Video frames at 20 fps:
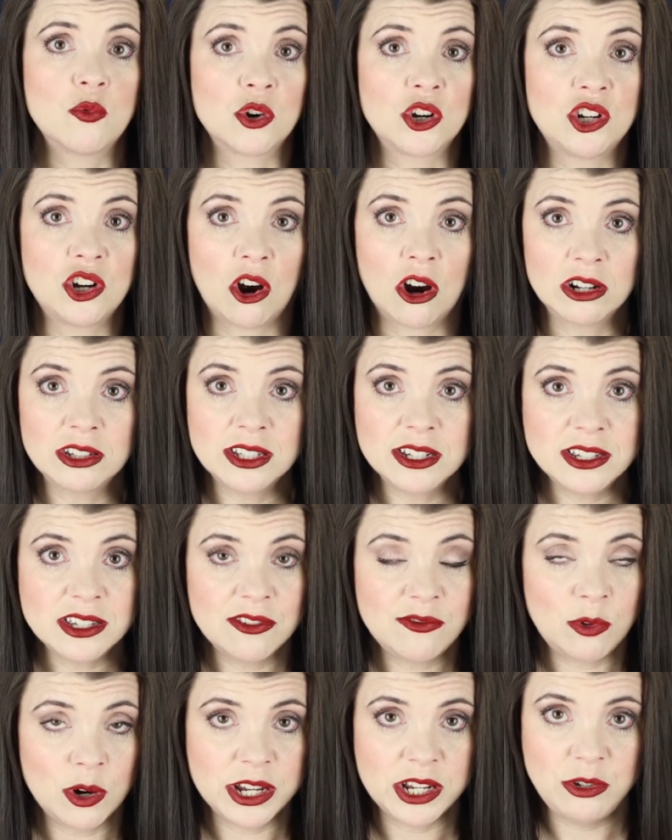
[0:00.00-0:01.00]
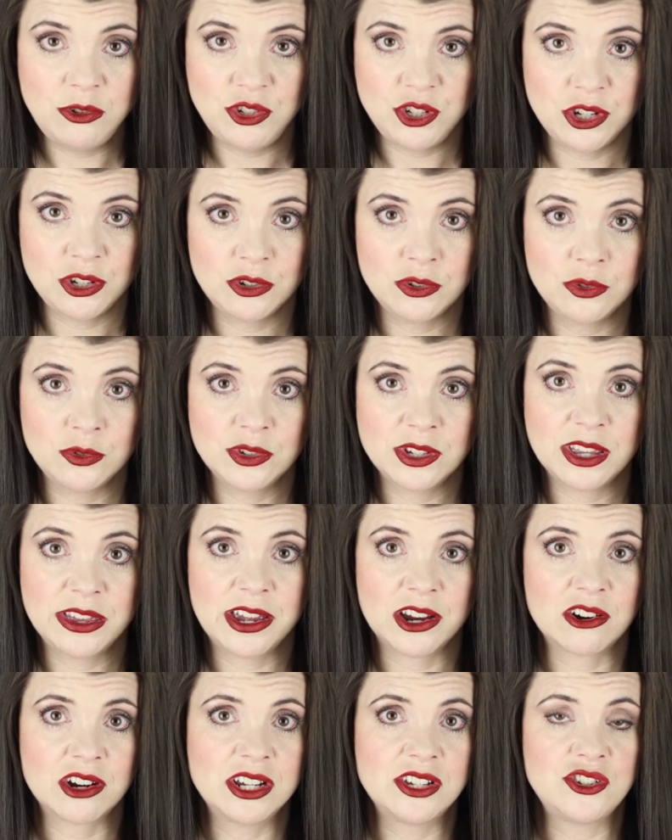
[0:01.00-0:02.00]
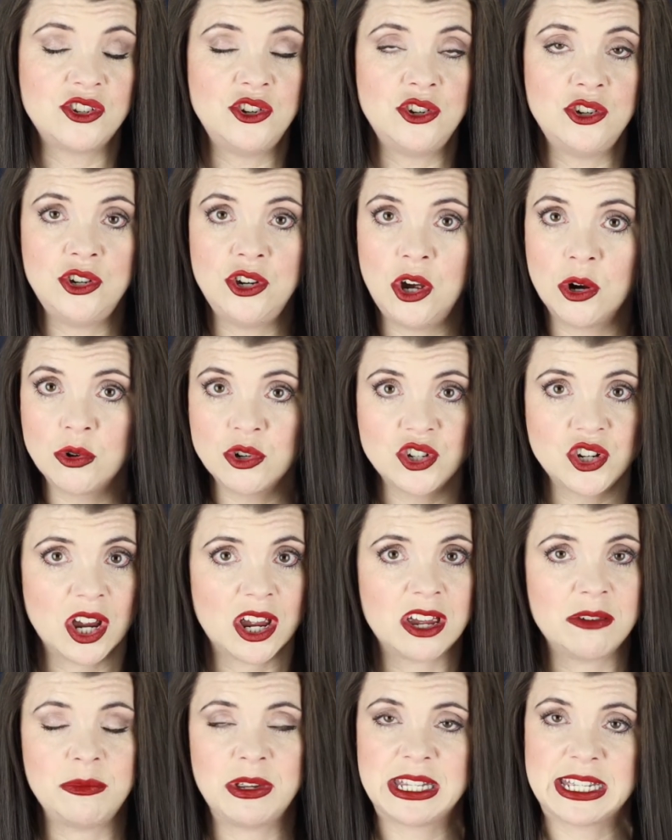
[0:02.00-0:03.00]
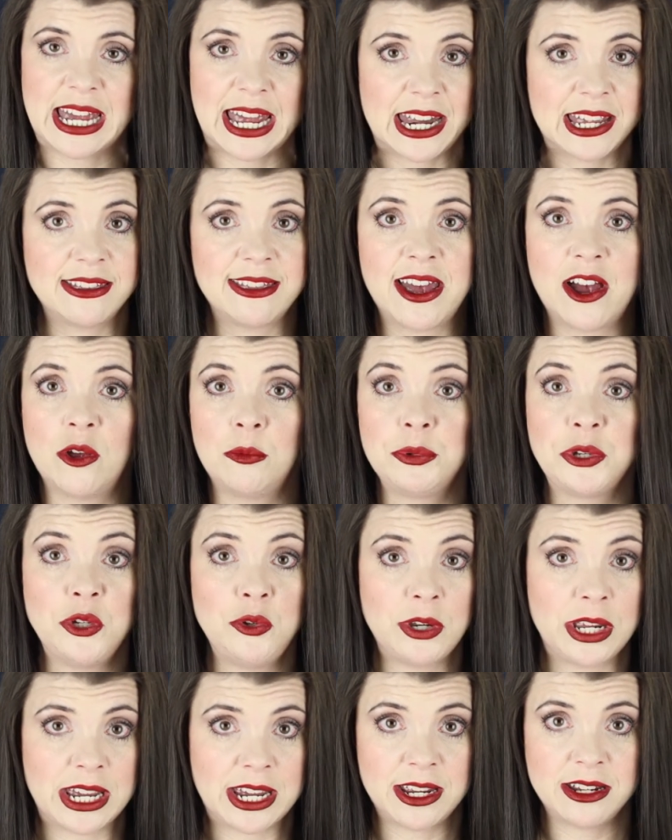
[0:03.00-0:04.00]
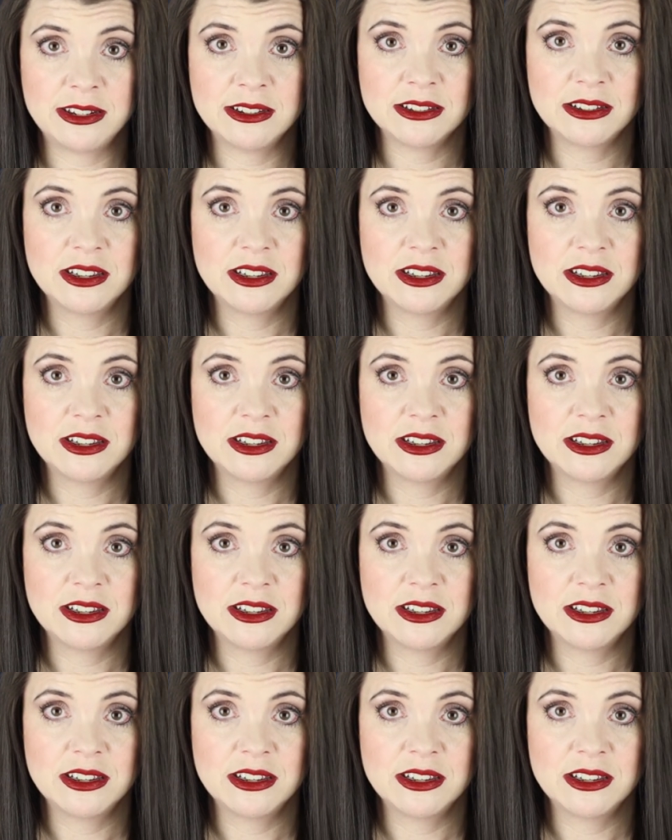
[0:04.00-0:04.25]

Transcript: Regardless of what you choose, there is no shame in getting the help you need.